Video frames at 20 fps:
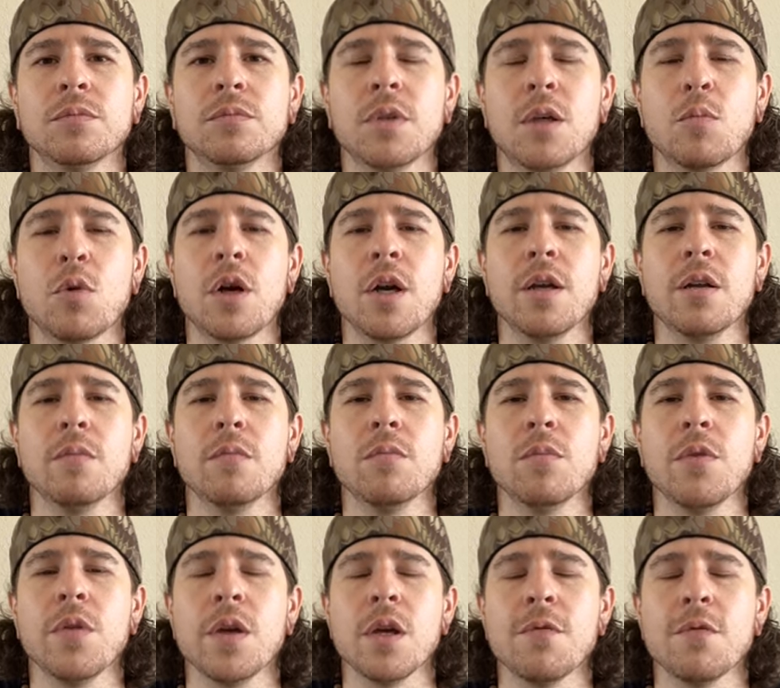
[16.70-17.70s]
I'm Ryan.
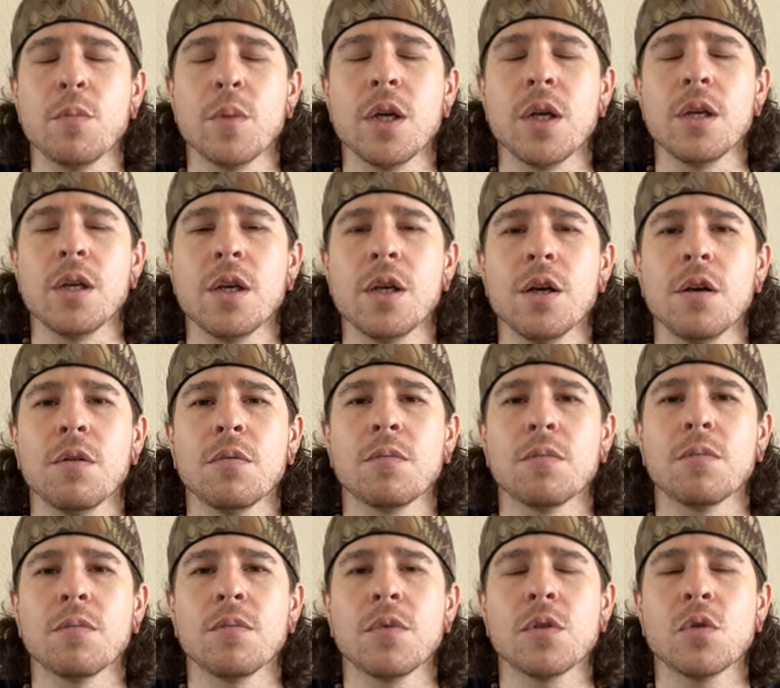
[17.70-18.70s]
Thank you for being here.
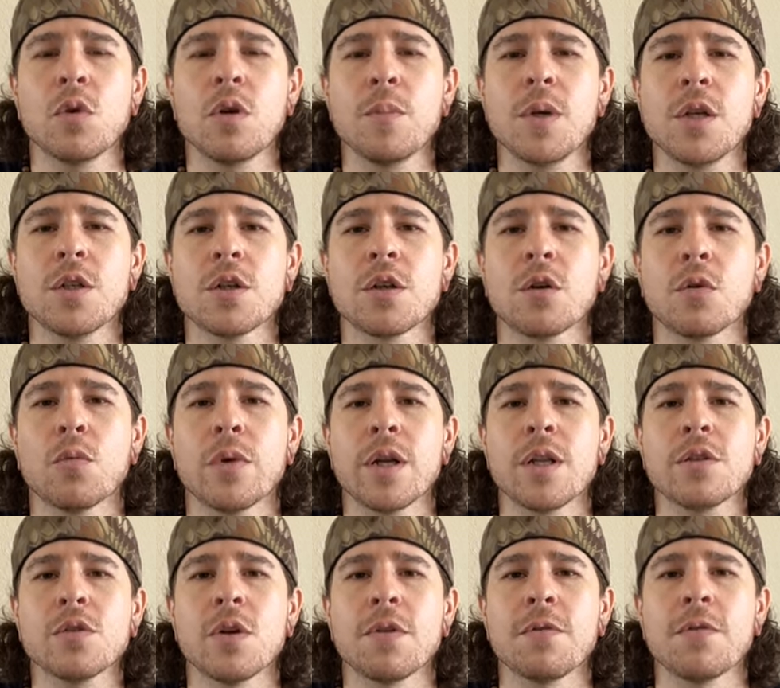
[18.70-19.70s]
This is going to be a general
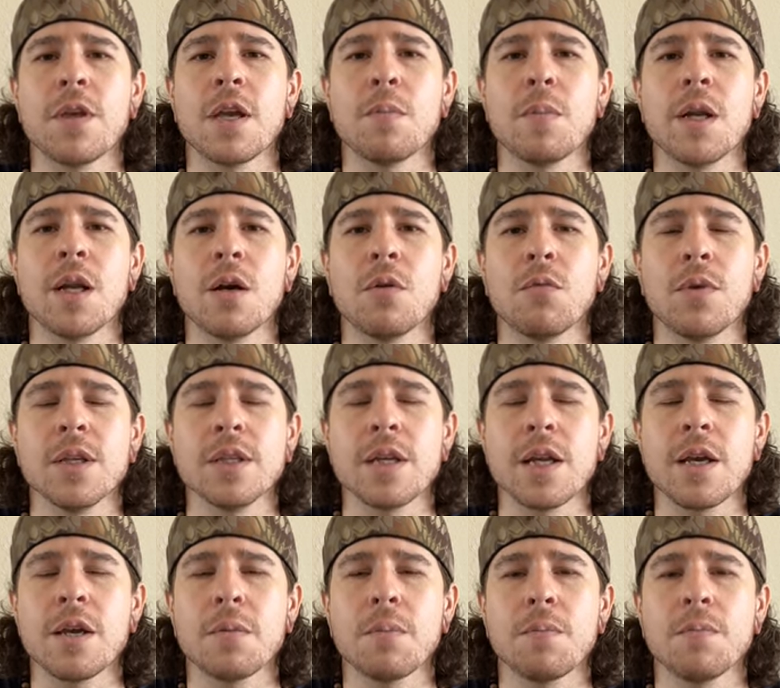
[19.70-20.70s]
reading, so everything may not
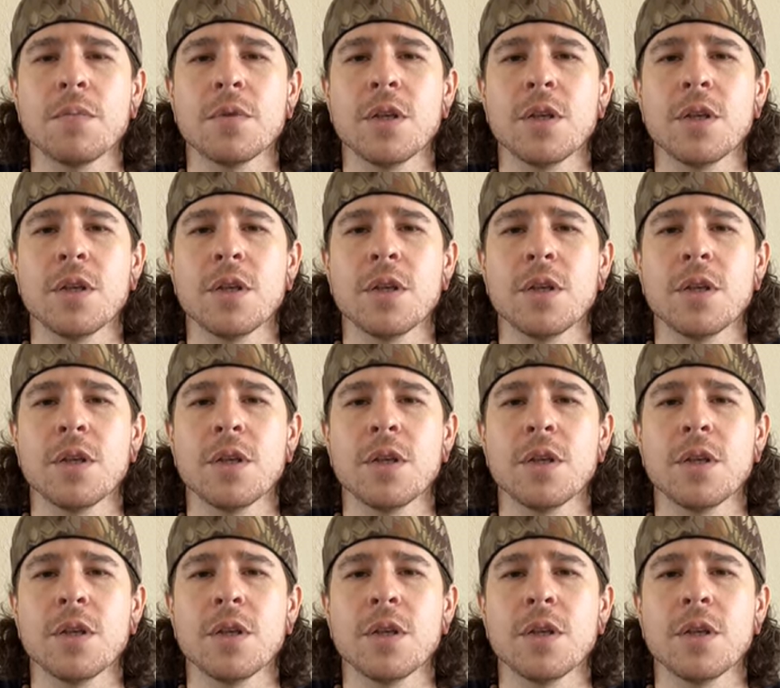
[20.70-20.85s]
resonate.